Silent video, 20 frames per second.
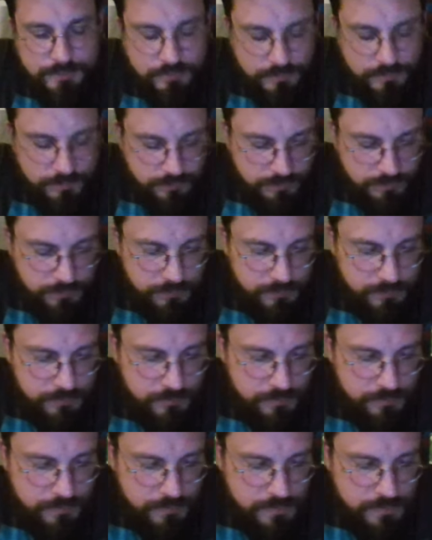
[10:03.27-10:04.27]

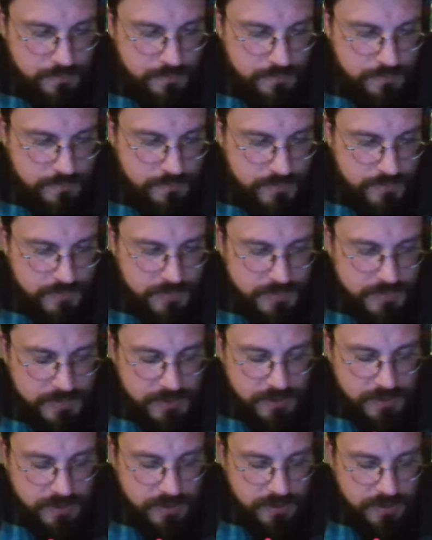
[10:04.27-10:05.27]

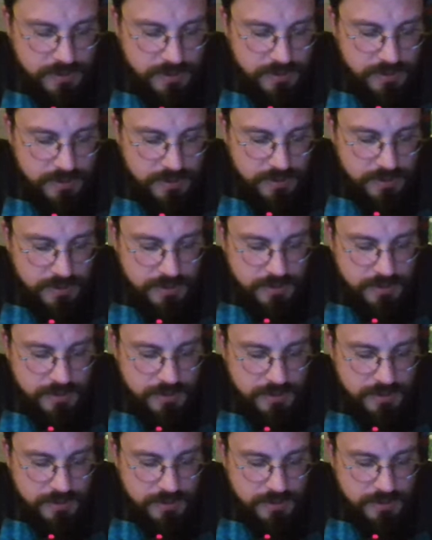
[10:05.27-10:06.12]
(no one is talking)